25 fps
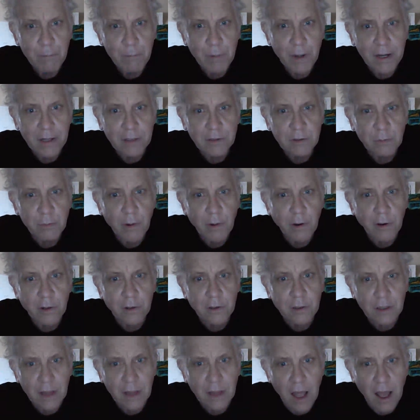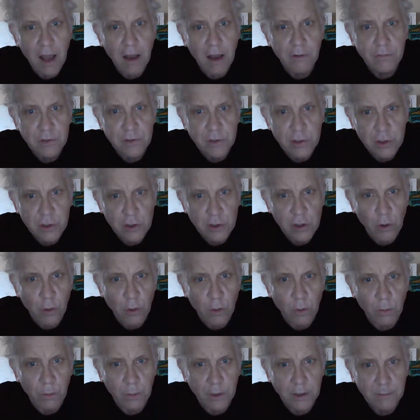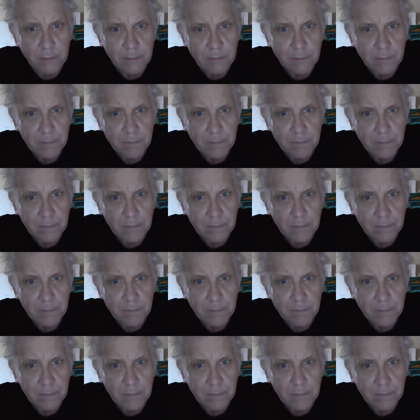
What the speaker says: Pittsburgh loves Shulman.